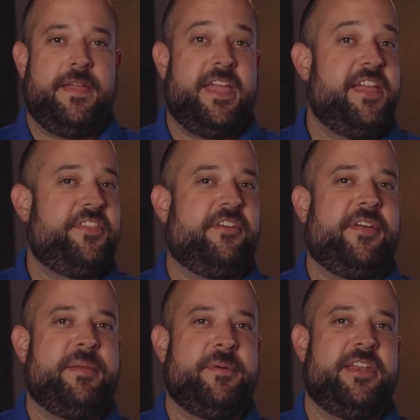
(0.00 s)
Hey, hit that
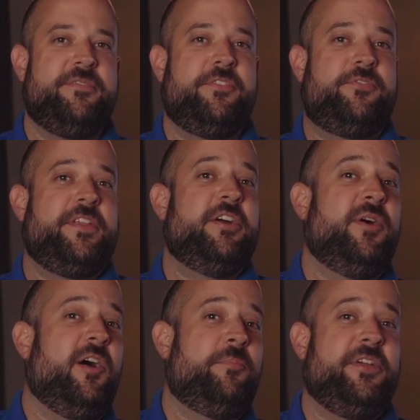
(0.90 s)
like button if this video
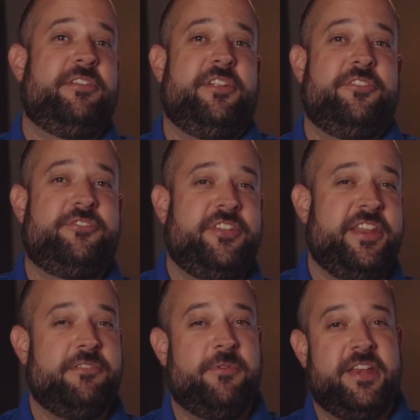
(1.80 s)
helped out in
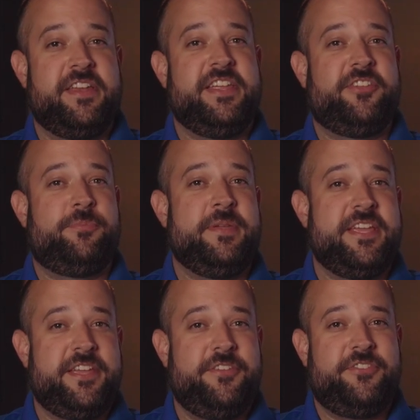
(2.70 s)
understanding what a D S
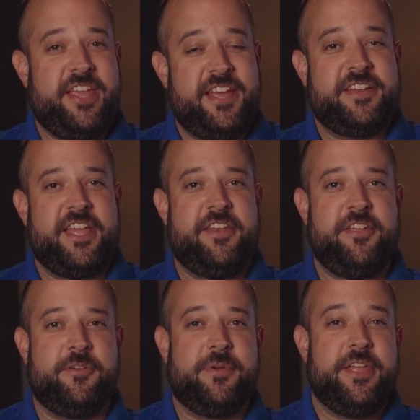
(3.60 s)
P is and can
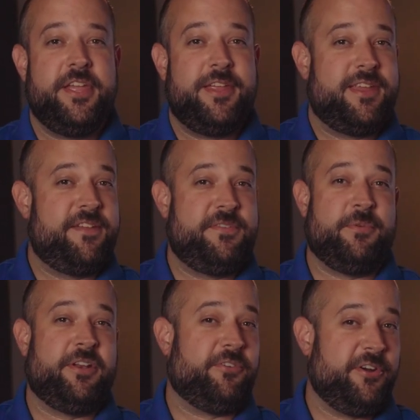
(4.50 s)
do. If you
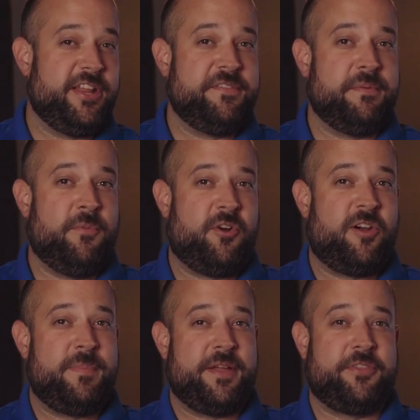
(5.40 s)
want to learn even more
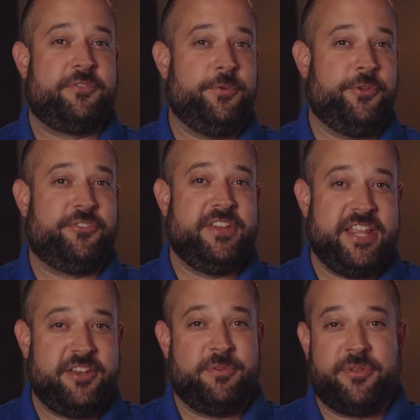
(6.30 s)
about the tools
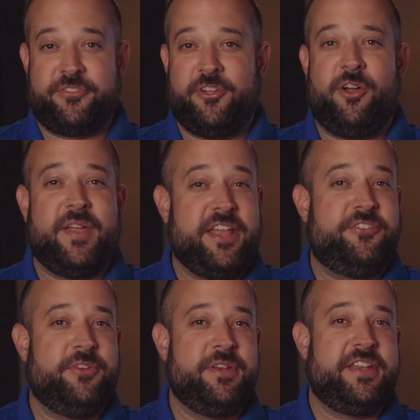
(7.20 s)
needed to install and
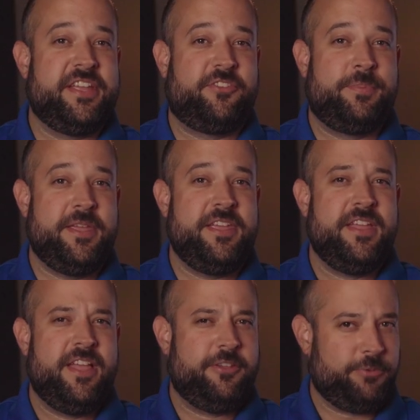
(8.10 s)
tune a D S P,
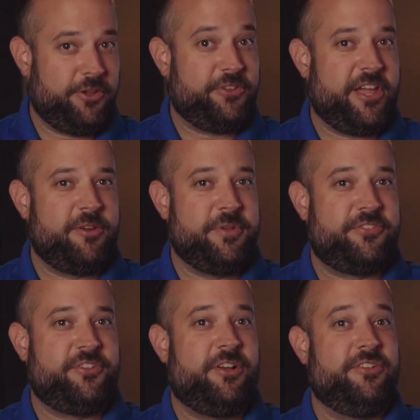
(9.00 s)
as well as how to
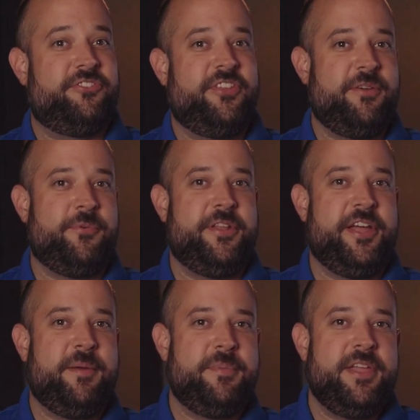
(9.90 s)
install and set one
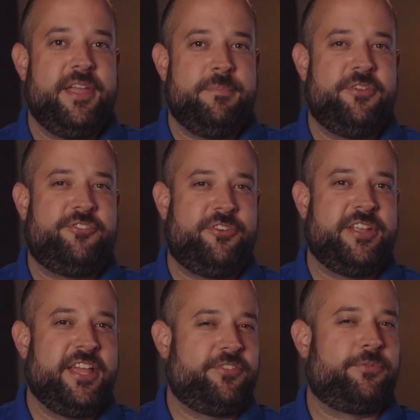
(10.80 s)
up, be sure to
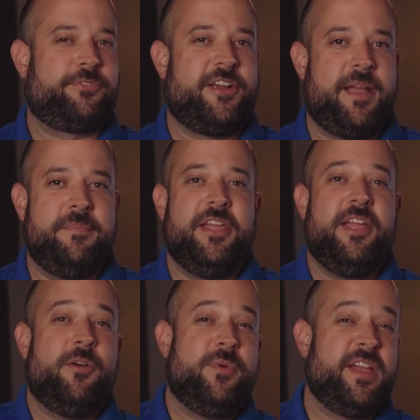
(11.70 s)
get subscribed.
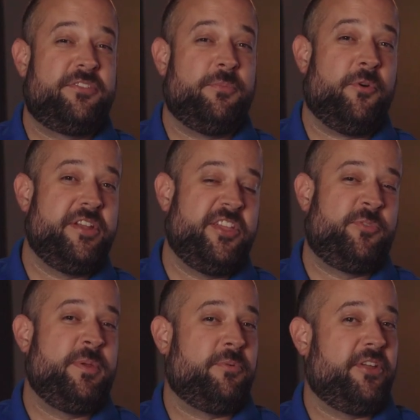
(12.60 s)
We have some more D S
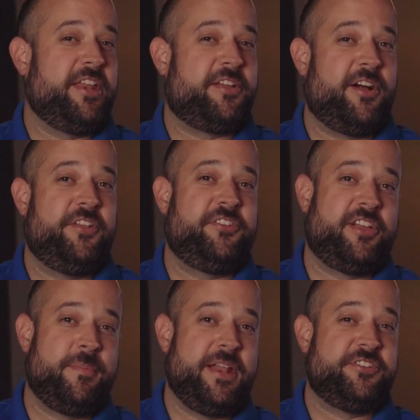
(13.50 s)
P related content
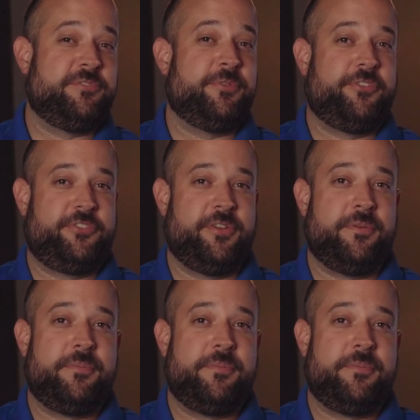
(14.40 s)
coming at you real soon.